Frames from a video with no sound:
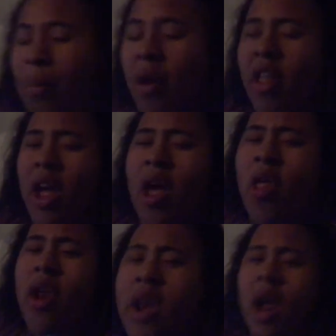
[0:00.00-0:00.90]
By the
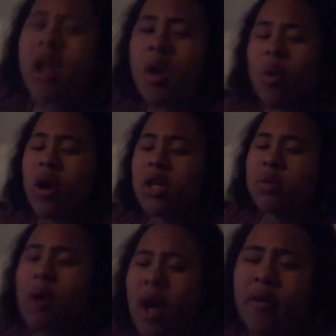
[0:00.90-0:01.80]
end of the day, you
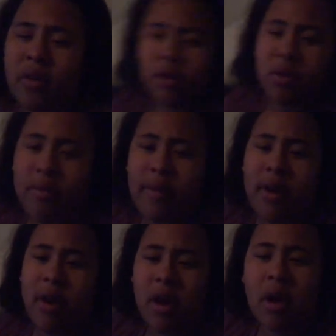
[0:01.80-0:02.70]
guys will have a new
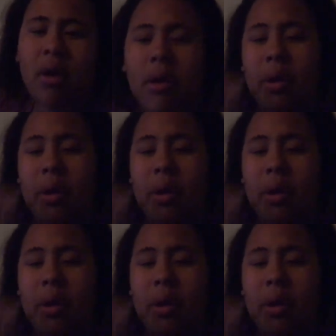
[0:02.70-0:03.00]
video.